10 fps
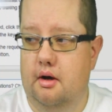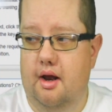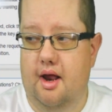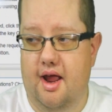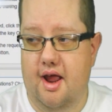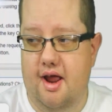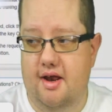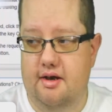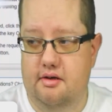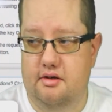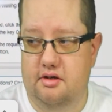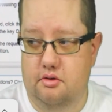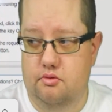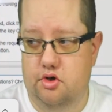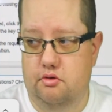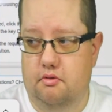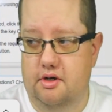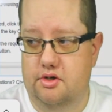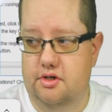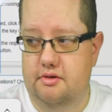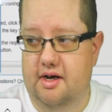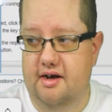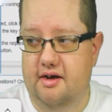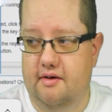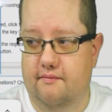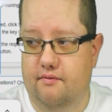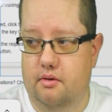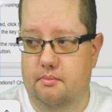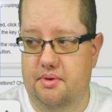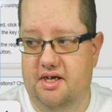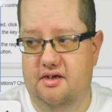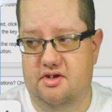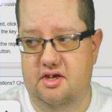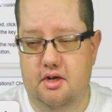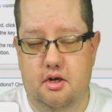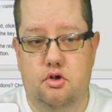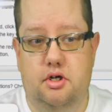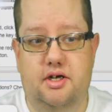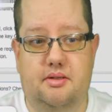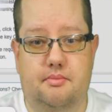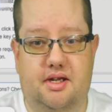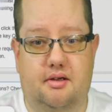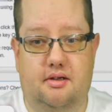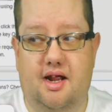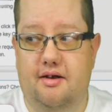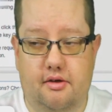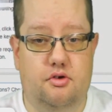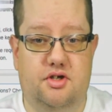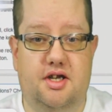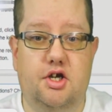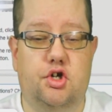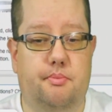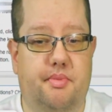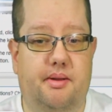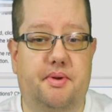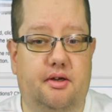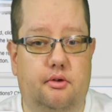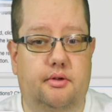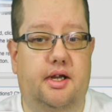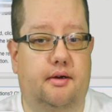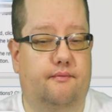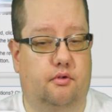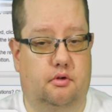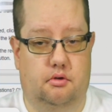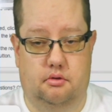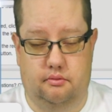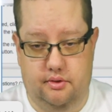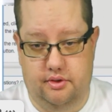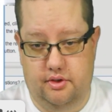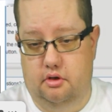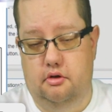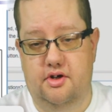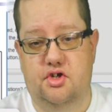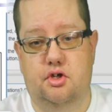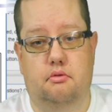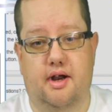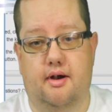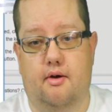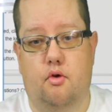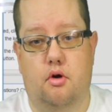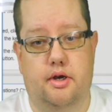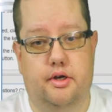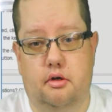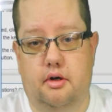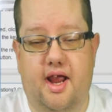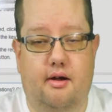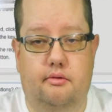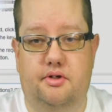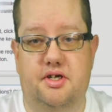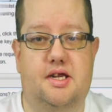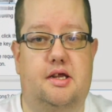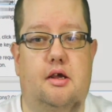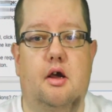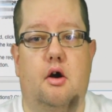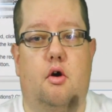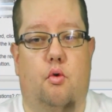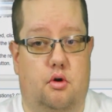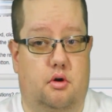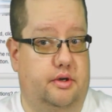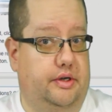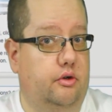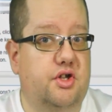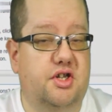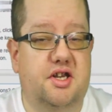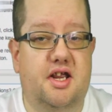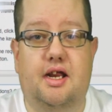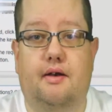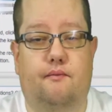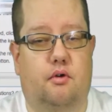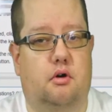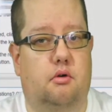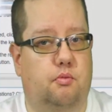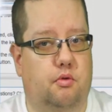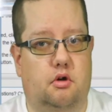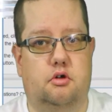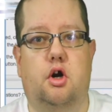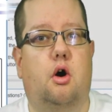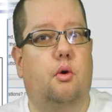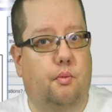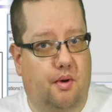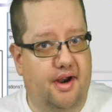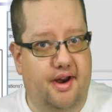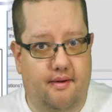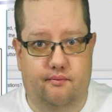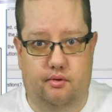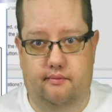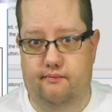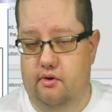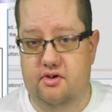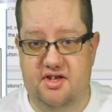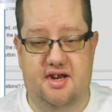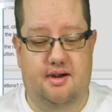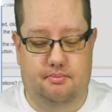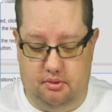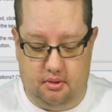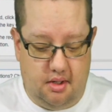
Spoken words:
and you do want to get it confirmed, because trust me, that other station may be looking for your grid square or your county or your state for worked all whatever, for example.